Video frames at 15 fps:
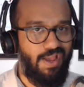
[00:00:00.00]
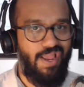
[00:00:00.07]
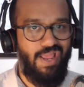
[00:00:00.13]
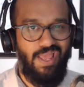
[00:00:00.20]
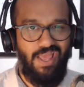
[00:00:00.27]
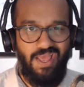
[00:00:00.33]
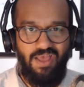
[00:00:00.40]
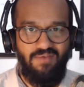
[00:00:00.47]
I
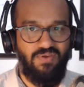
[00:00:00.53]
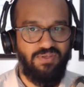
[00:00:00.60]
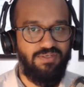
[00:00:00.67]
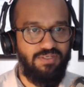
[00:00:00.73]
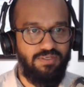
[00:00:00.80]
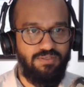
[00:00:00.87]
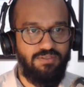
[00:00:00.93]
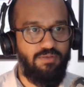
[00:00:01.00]
have a
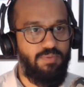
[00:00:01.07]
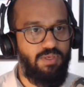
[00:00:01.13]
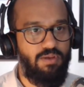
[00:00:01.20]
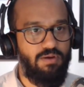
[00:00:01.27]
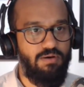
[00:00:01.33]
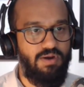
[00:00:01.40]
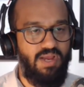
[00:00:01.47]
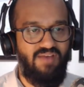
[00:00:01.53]
system
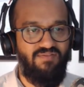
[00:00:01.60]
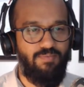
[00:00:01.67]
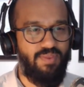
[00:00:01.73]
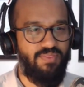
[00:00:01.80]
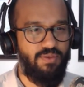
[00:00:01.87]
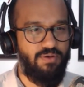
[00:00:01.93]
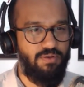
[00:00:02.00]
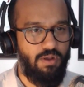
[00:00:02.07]
here. I have a
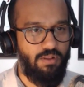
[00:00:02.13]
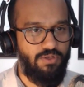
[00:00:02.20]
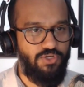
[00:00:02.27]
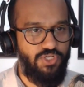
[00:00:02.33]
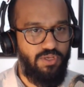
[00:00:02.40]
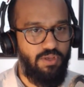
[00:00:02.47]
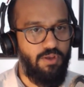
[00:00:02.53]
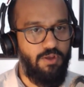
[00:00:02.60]

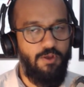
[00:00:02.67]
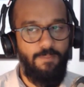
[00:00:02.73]
methodology.